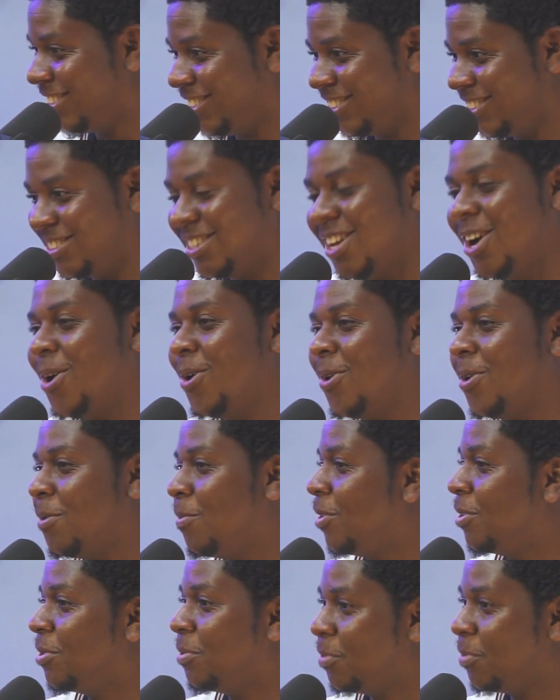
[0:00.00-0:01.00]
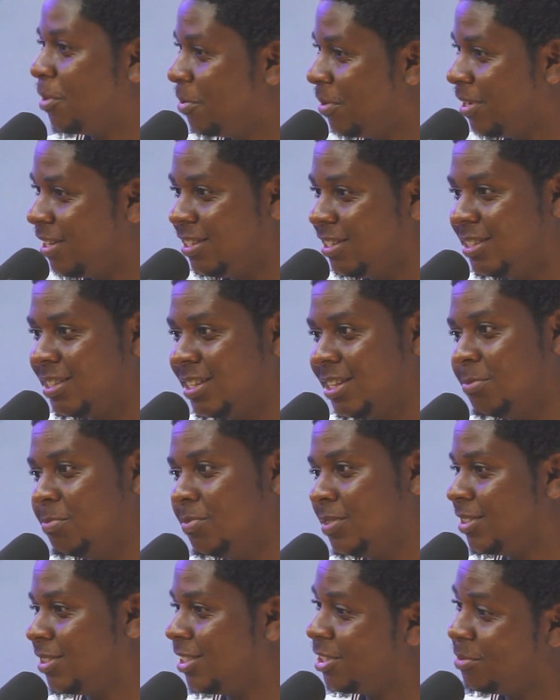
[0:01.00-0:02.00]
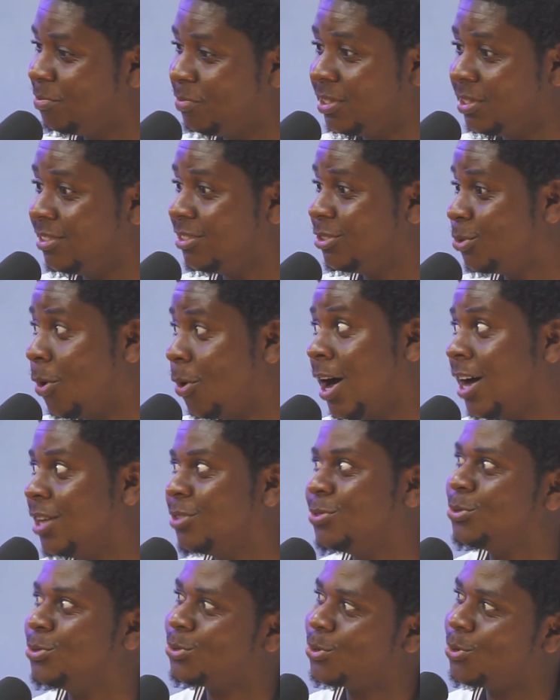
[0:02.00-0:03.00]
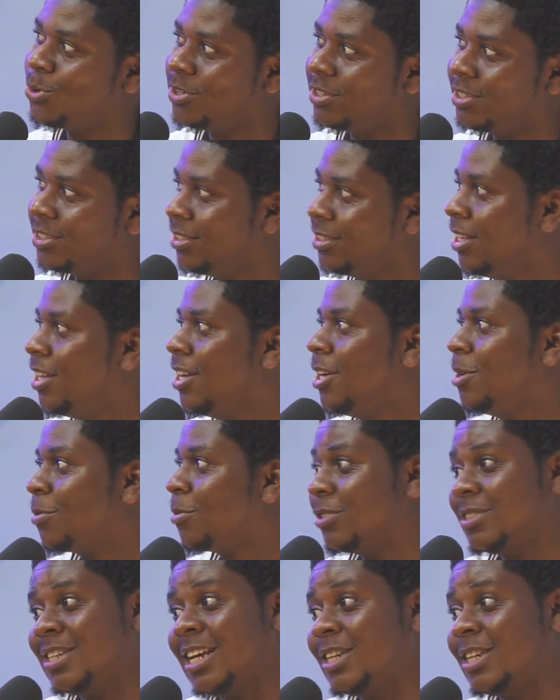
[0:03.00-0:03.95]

changes now about the Premier League and it being so hard to score in.